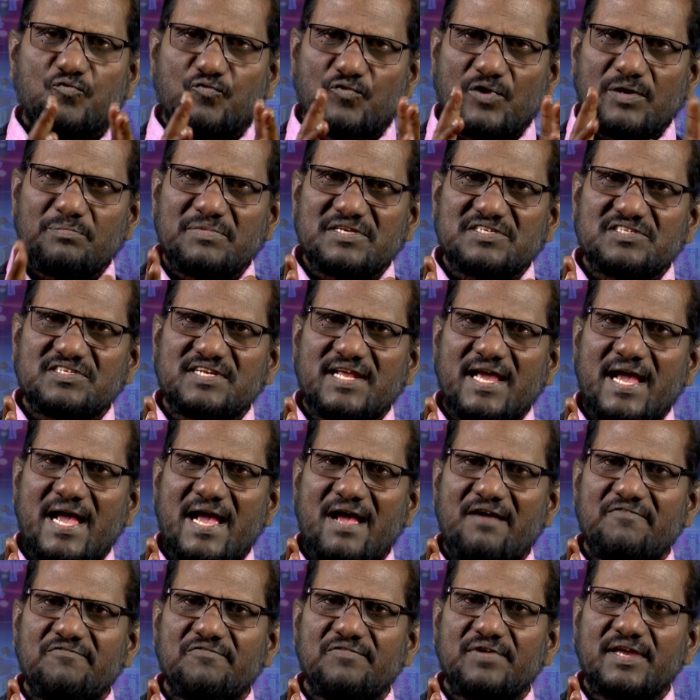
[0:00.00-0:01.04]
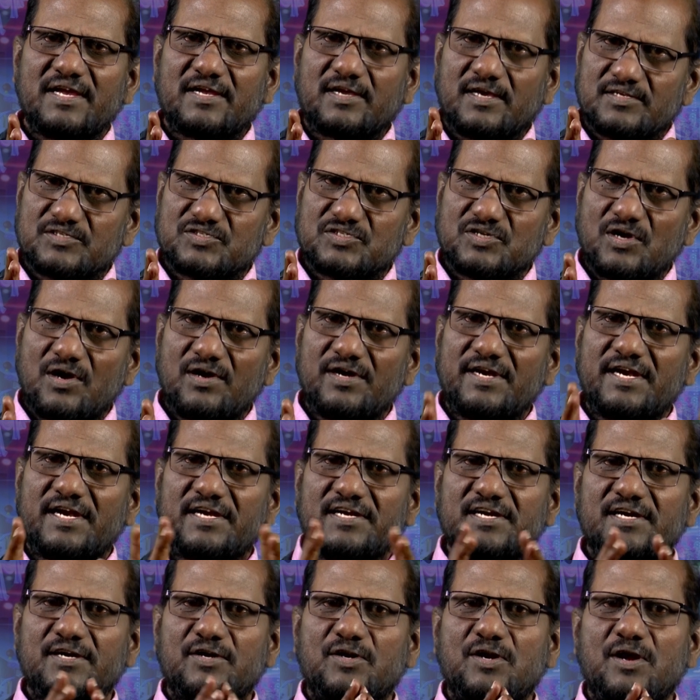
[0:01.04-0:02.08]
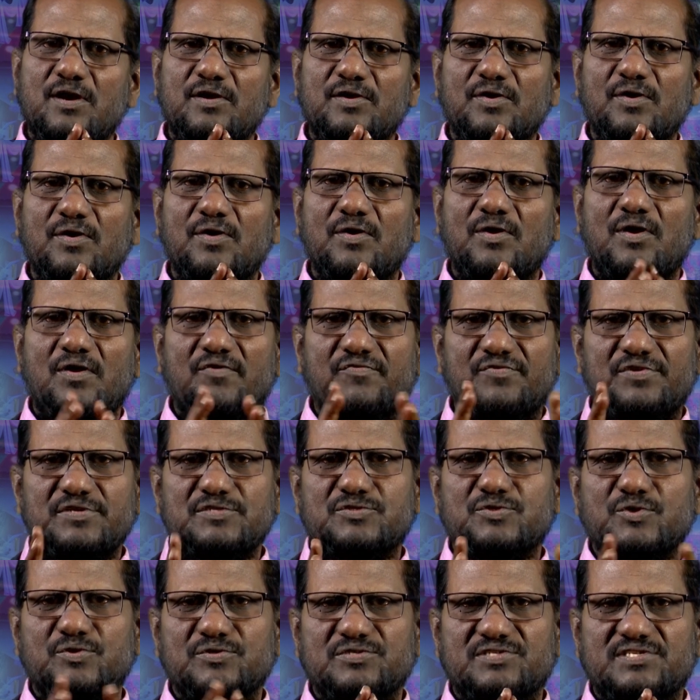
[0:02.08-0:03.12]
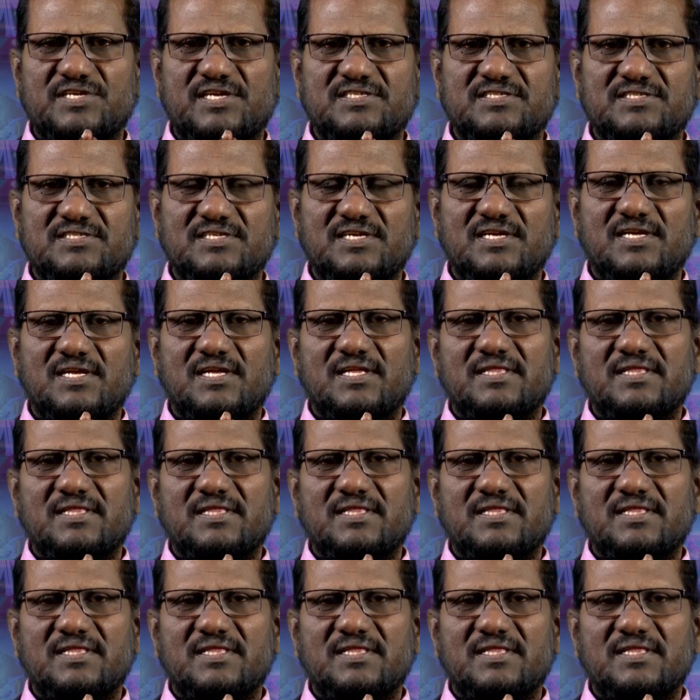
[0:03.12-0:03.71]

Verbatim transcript: one must have a consolidated data of resources